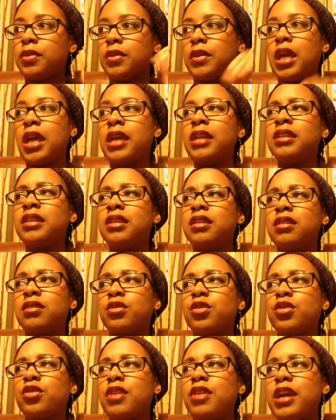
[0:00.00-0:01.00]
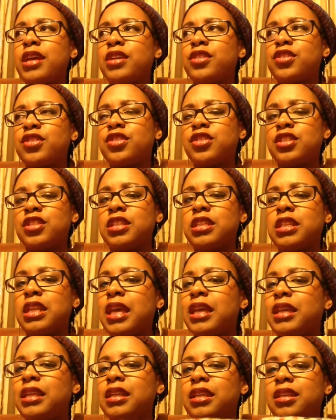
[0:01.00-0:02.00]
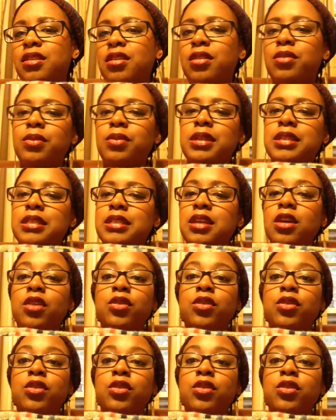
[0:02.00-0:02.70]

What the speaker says: Kind of crashed slightly on Wednesday,